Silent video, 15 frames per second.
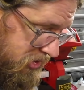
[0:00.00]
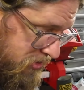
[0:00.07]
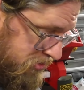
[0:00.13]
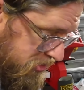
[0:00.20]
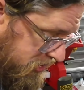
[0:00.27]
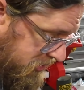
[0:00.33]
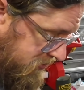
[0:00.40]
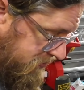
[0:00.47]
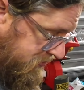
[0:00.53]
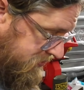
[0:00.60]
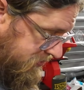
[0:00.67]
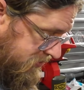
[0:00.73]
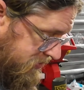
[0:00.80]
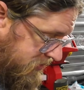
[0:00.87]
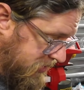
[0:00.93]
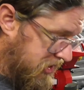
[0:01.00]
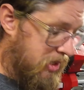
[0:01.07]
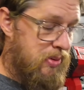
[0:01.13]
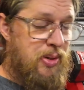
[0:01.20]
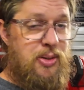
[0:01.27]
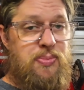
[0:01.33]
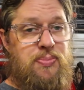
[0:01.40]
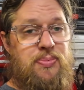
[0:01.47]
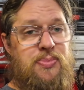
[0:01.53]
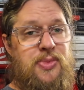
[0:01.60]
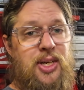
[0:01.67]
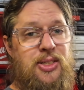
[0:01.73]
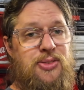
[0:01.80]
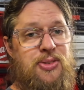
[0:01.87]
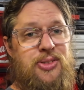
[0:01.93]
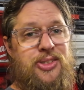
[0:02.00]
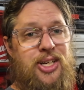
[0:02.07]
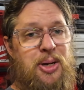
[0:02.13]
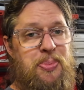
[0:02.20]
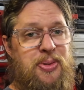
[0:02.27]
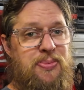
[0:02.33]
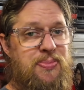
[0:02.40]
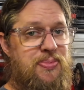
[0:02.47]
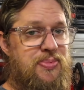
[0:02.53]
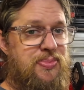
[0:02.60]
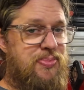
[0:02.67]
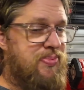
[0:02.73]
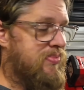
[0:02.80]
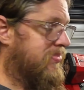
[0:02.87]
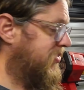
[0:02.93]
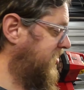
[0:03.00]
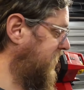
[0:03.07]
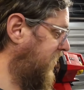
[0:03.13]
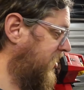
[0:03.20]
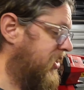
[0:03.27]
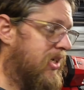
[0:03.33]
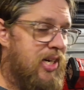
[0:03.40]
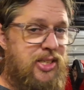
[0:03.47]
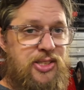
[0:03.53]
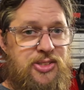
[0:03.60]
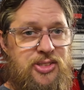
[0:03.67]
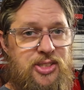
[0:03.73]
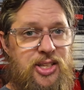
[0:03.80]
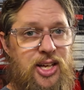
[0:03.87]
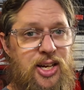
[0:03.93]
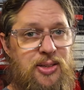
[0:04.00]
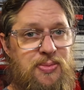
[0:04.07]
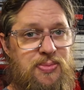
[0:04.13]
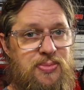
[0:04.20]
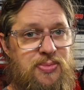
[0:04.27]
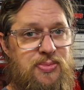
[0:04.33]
But anyway, thanks for stopping. Sorry you had to see that.